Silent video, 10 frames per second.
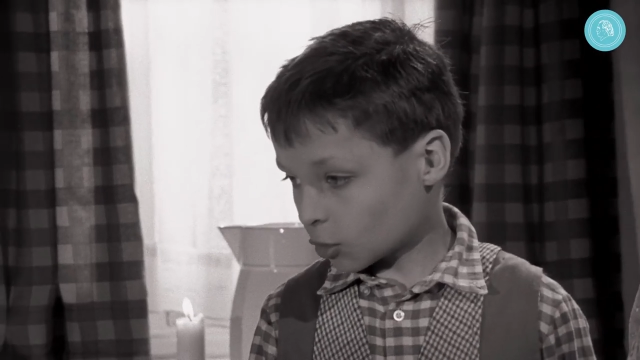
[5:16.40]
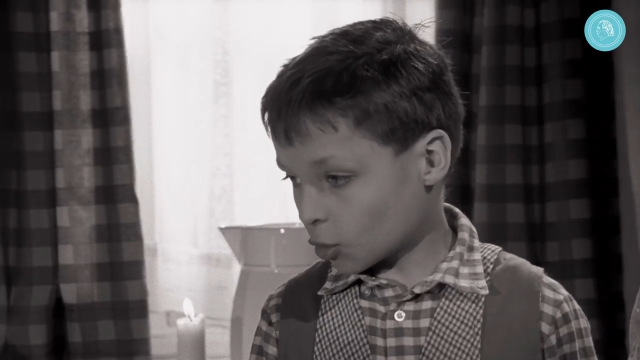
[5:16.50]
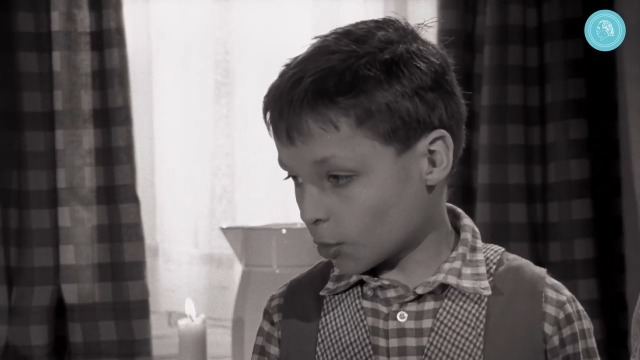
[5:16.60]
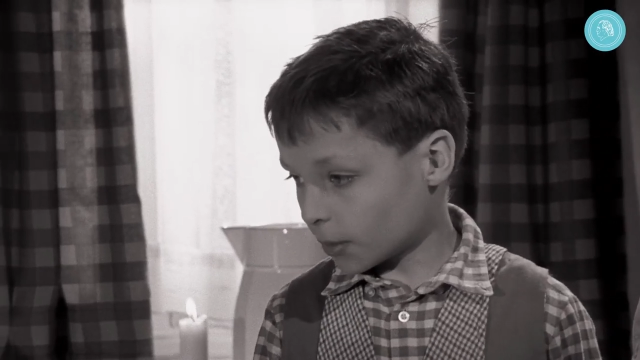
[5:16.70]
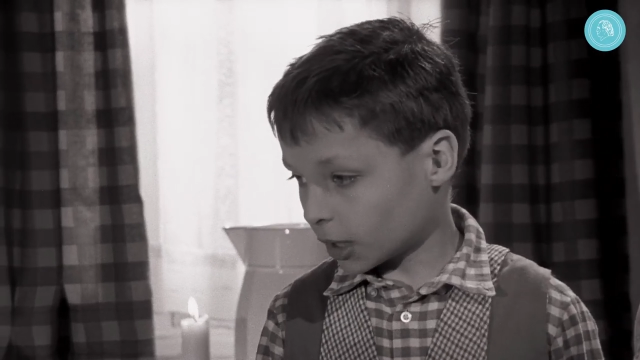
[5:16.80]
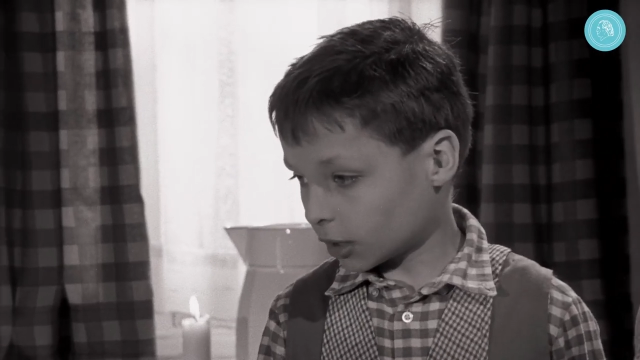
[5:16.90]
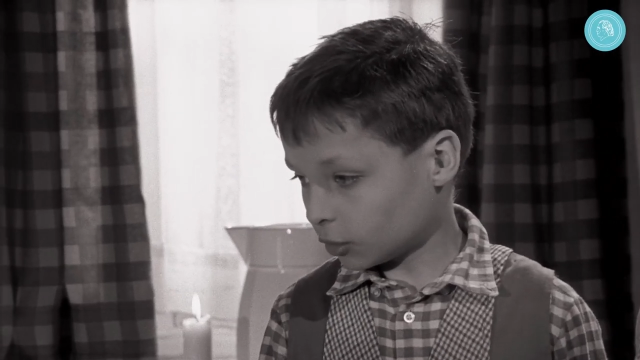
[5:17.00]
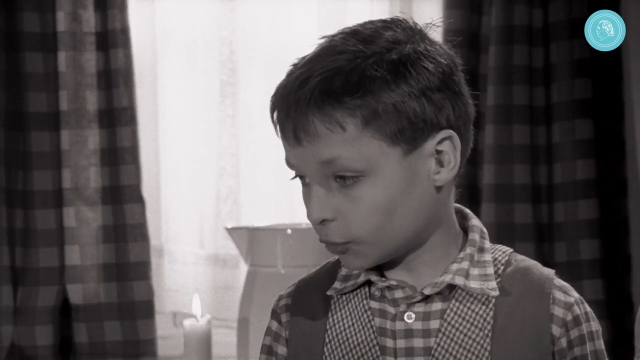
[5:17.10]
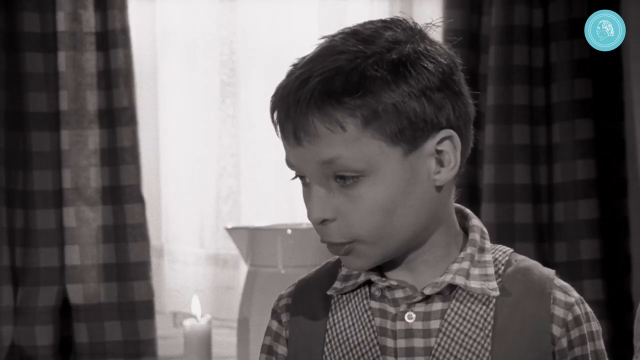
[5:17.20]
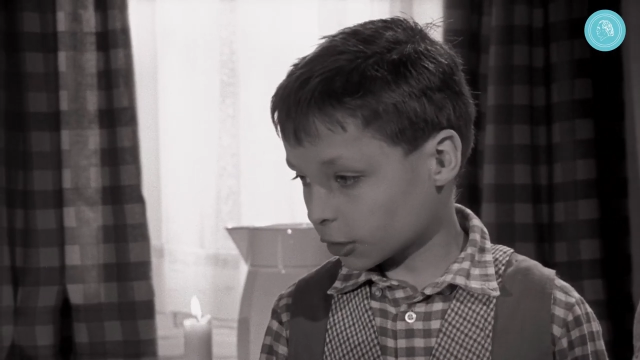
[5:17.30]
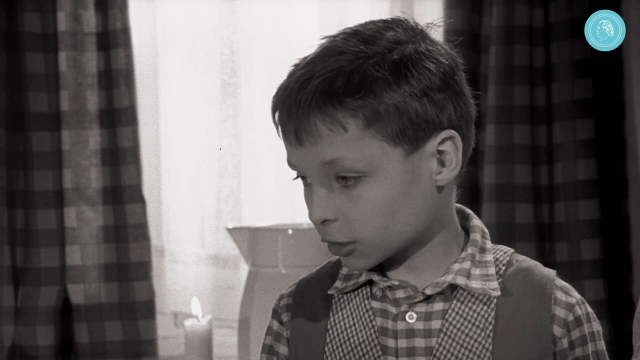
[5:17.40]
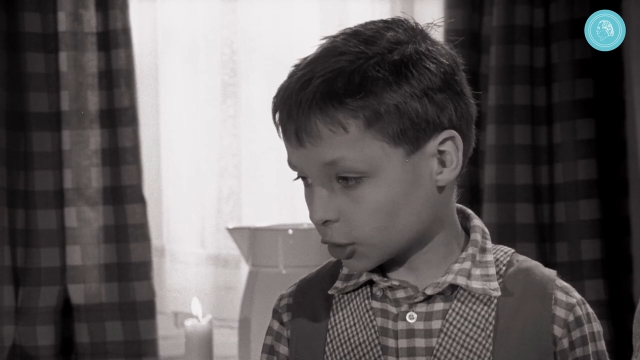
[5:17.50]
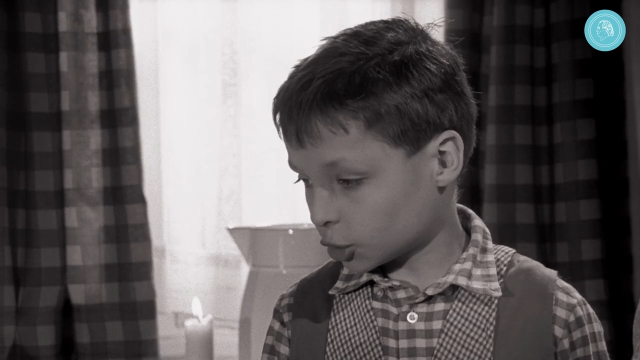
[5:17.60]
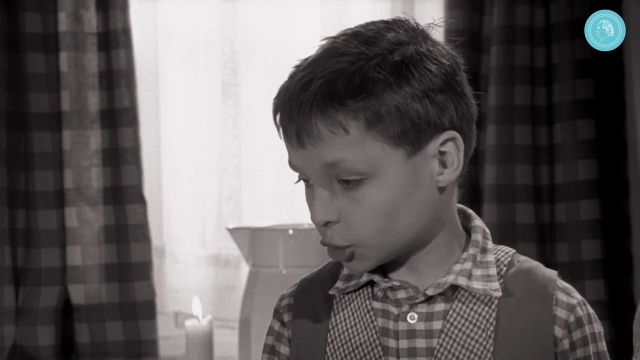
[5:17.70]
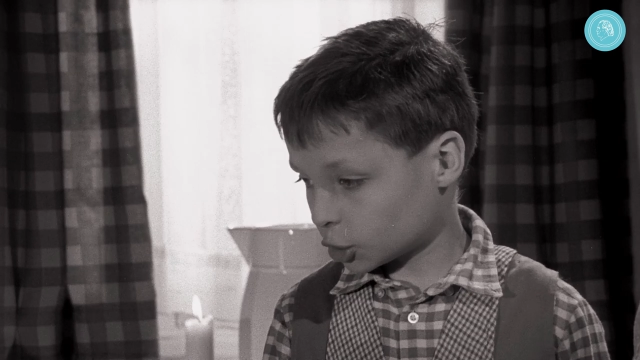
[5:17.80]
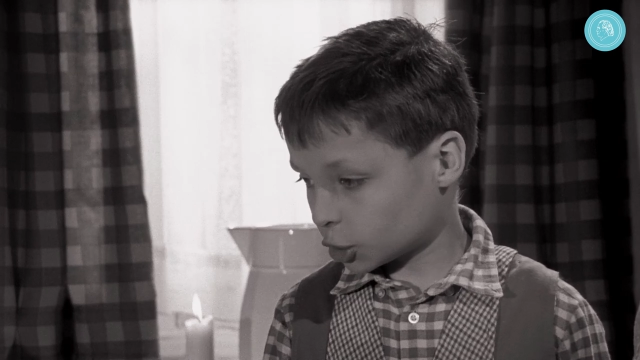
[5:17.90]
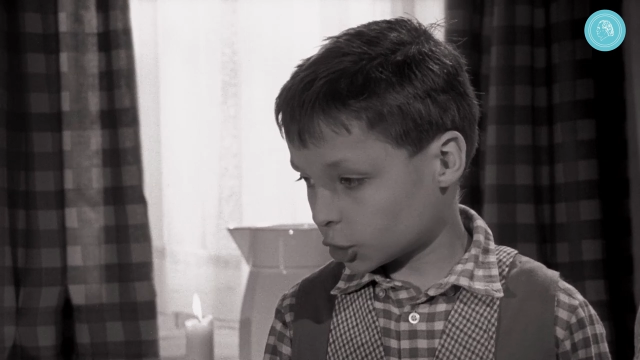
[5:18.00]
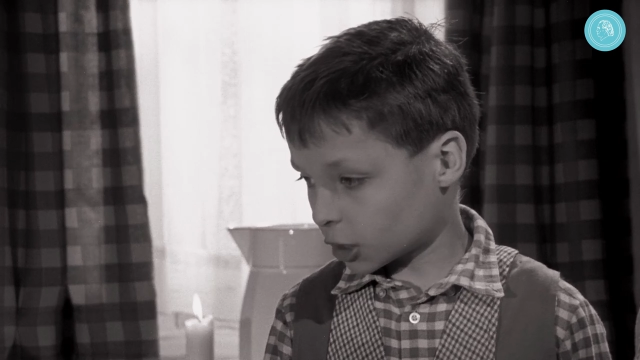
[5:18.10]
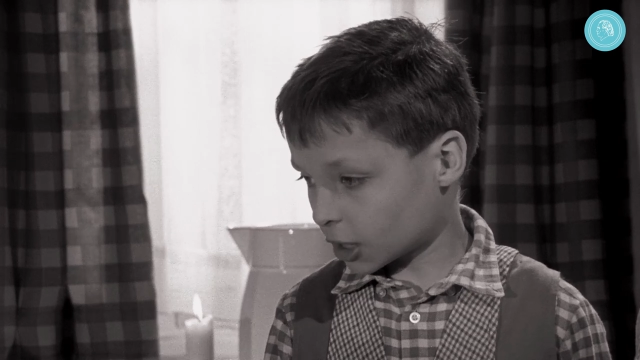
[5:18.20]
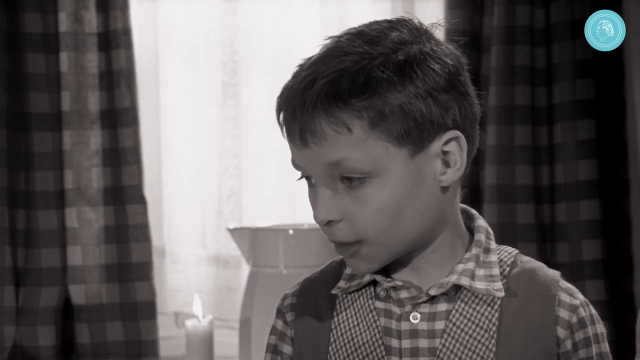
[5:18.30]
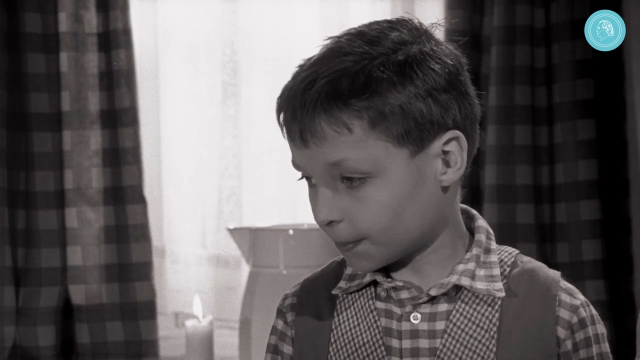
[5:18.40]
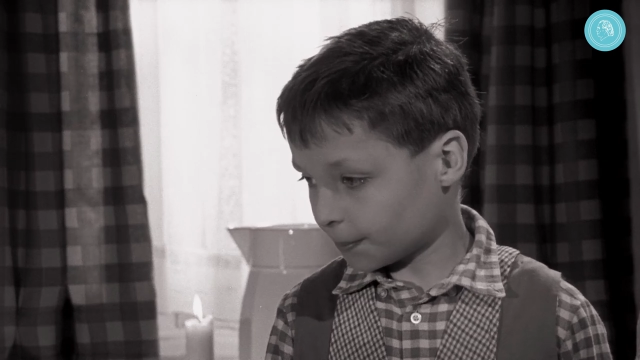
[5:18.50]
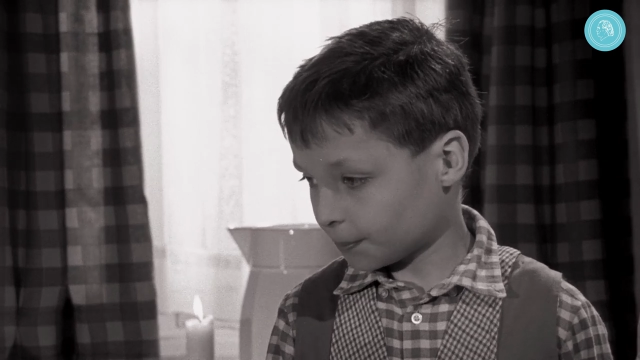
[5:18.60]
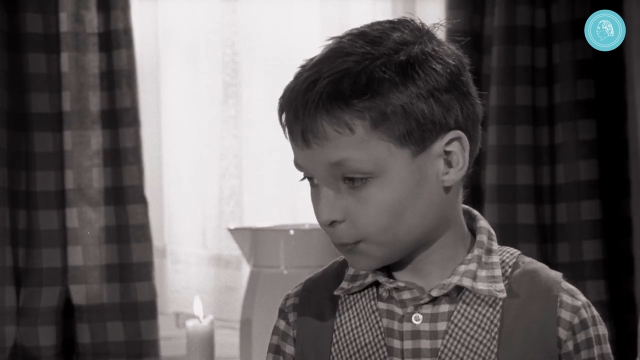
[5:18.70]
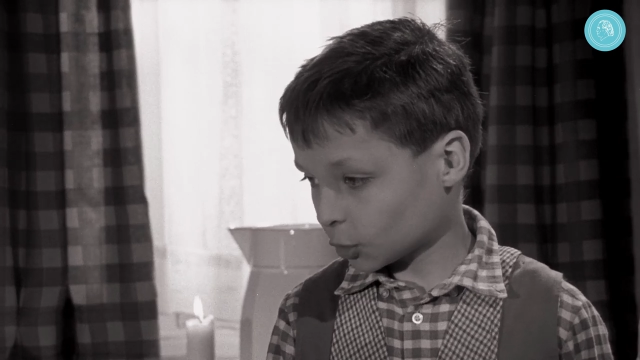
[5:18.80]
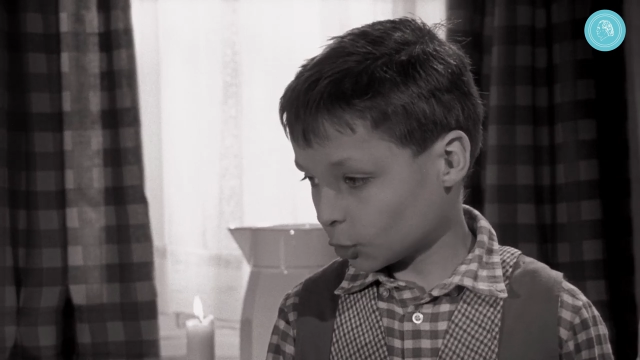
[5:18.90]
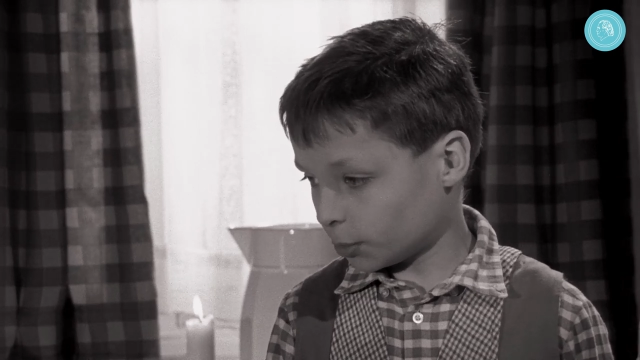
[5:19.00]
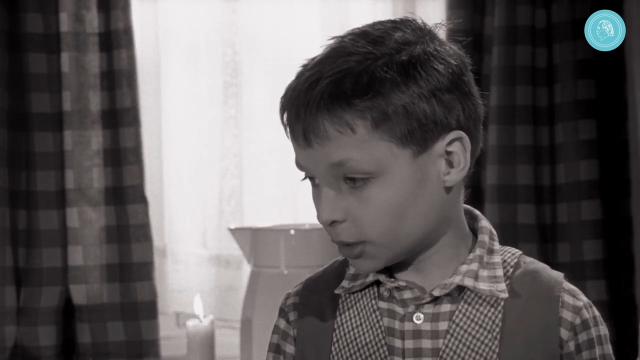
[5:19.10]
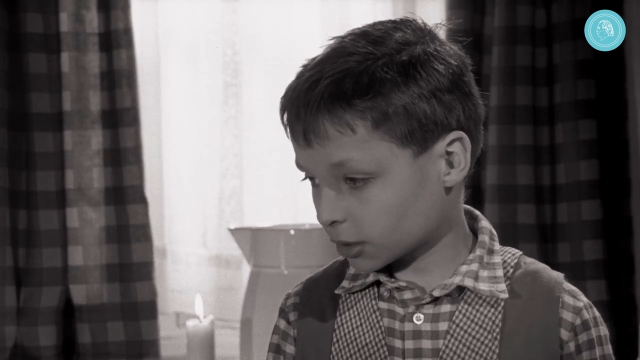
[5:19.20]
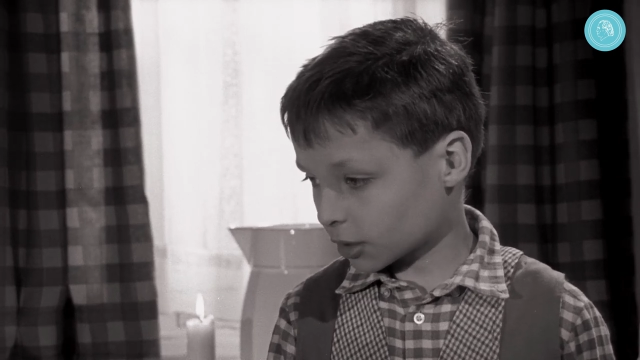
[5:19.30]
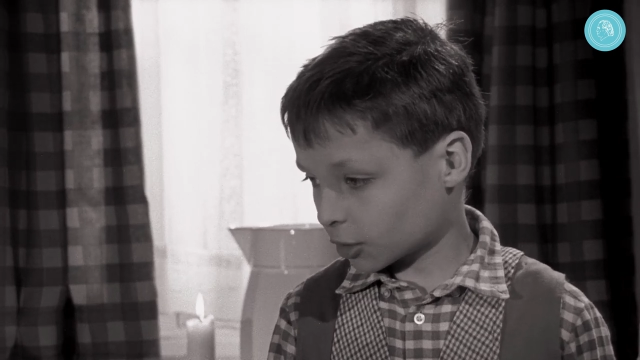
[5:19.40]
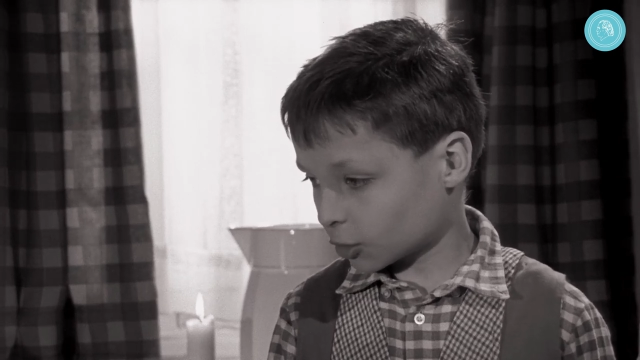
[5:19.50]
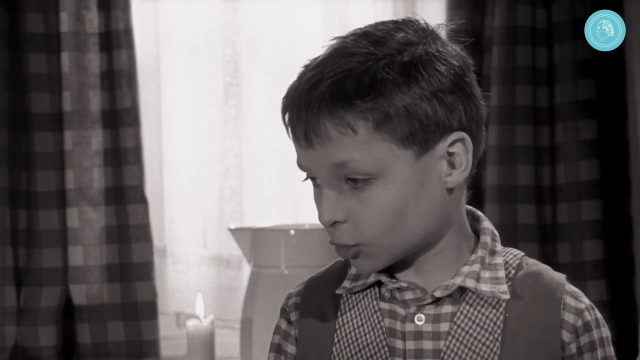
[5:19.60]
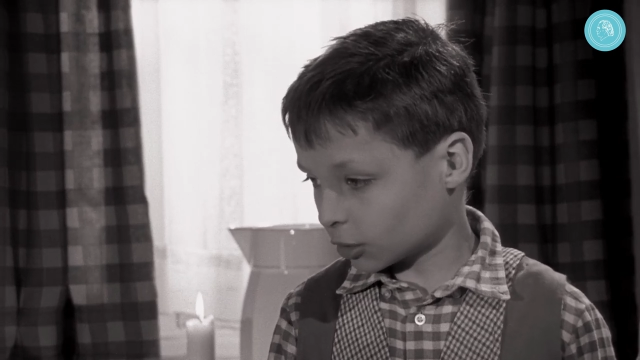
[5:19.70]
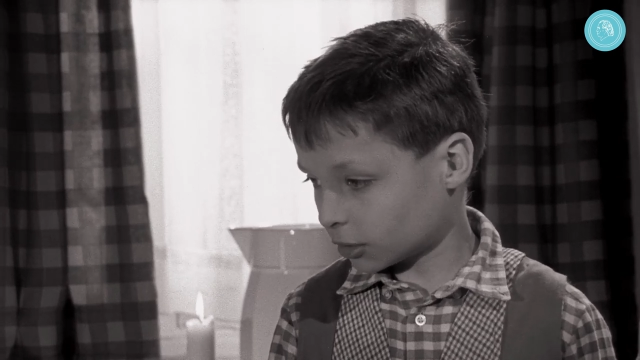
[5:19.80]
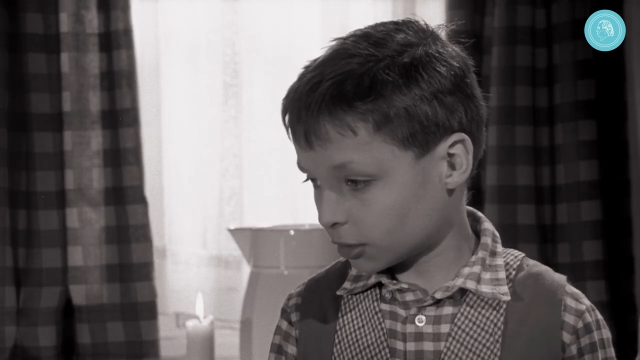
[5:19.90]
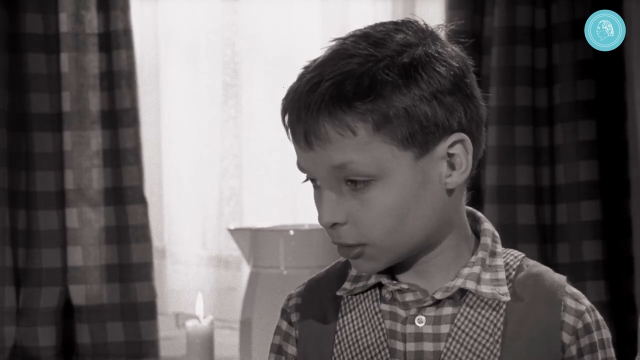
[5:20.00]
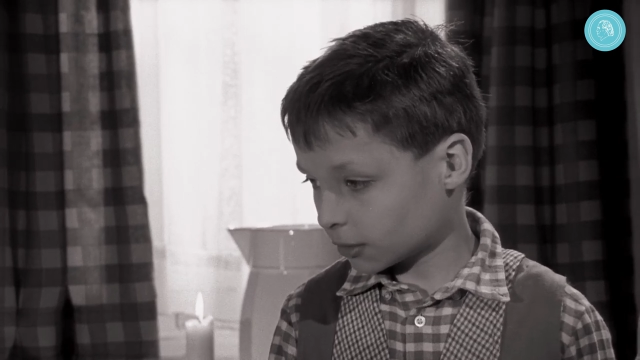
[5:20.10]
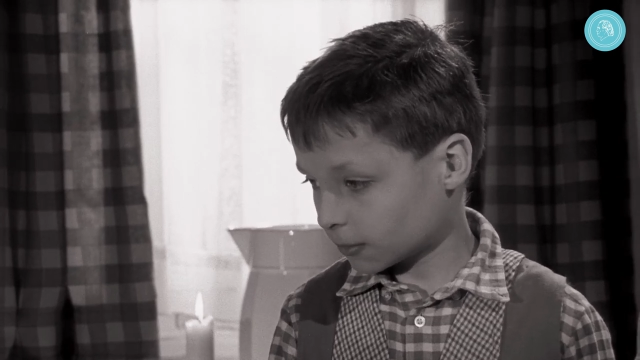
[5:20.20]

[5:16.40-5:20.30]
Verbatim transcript: Grandma, you won't die. You're healthy.